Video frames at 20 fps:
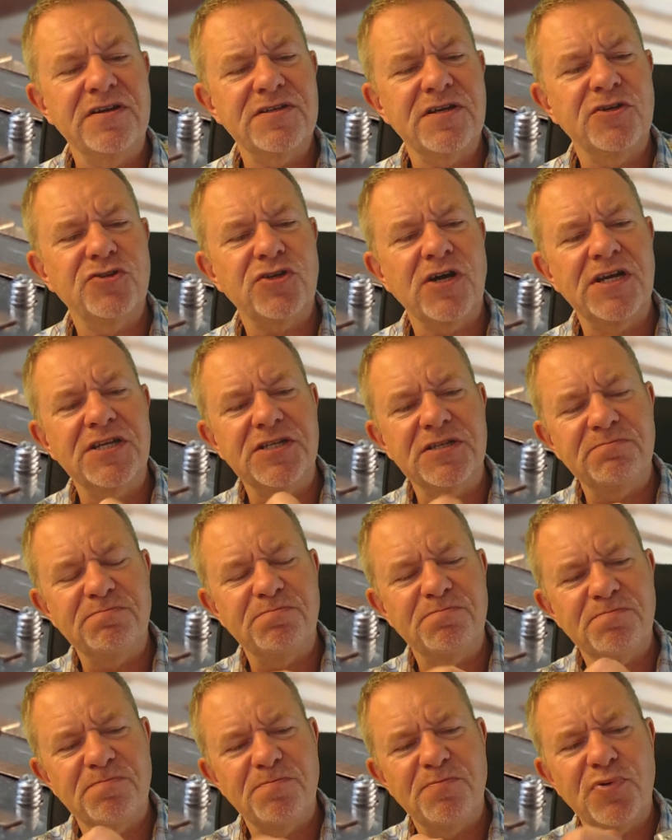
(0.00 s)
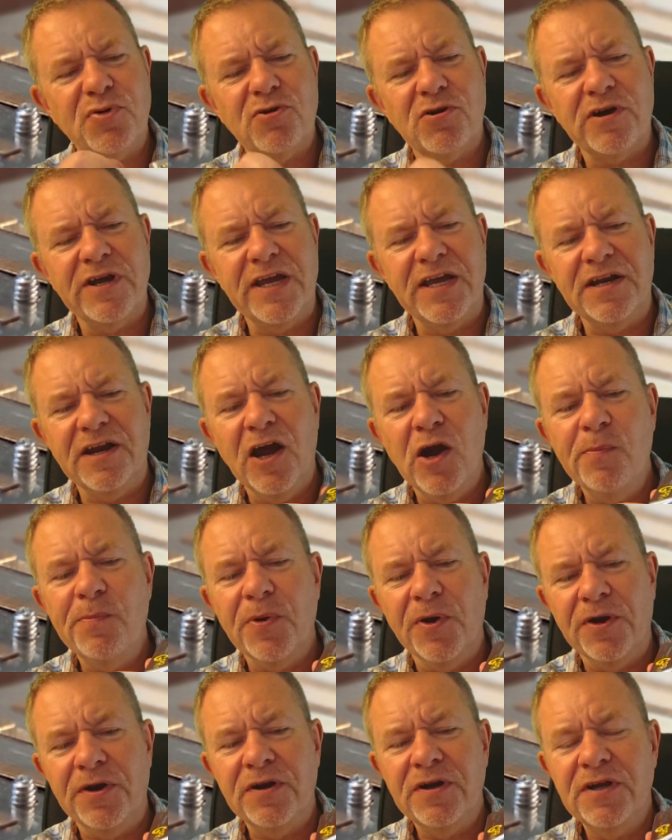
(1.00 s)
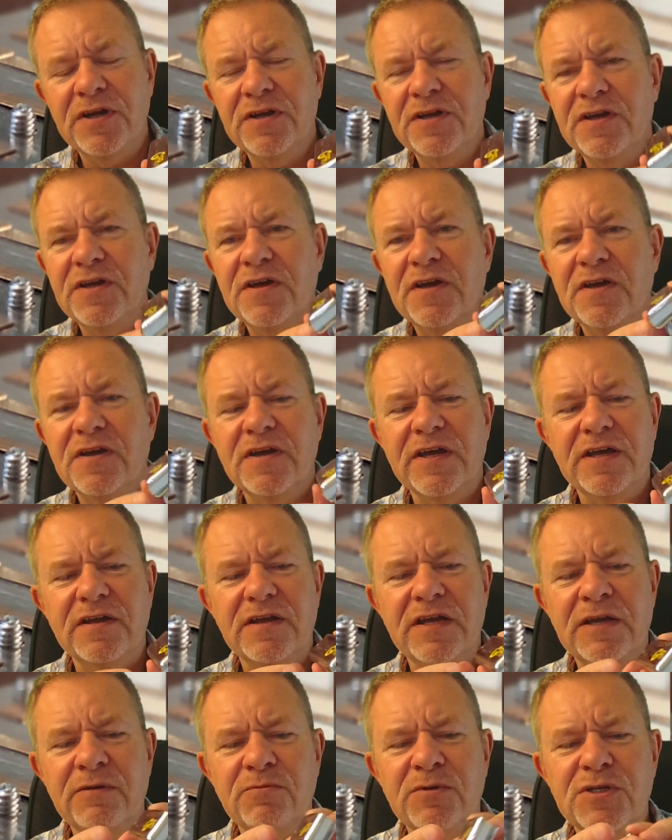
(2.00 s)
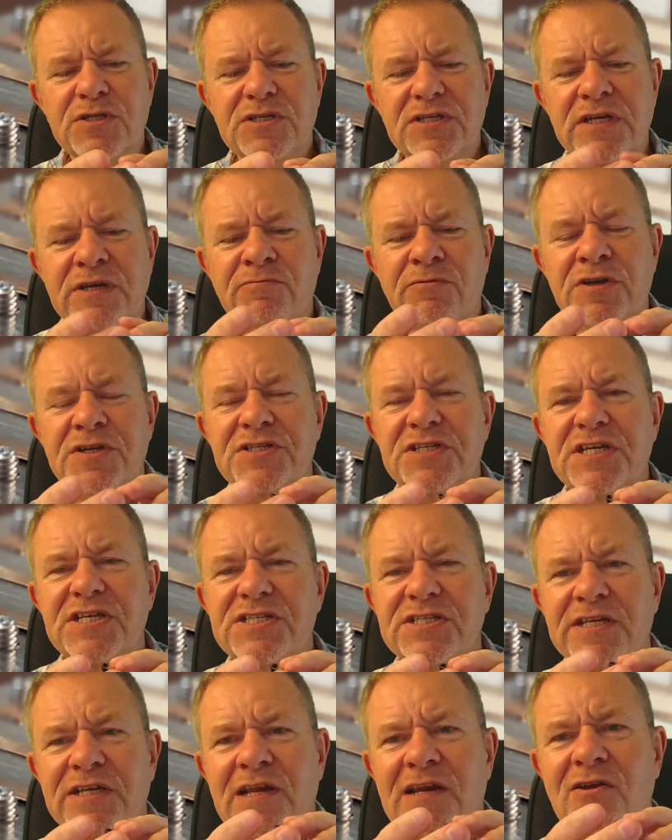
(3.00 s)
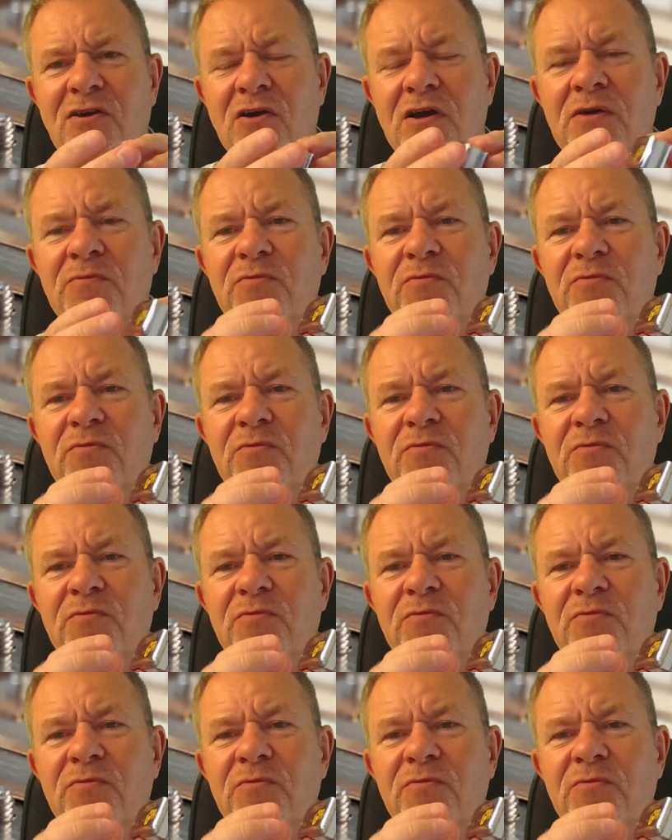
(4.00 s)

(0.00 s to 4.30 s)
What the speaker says: as I tried to pry it open, it resisted a lot.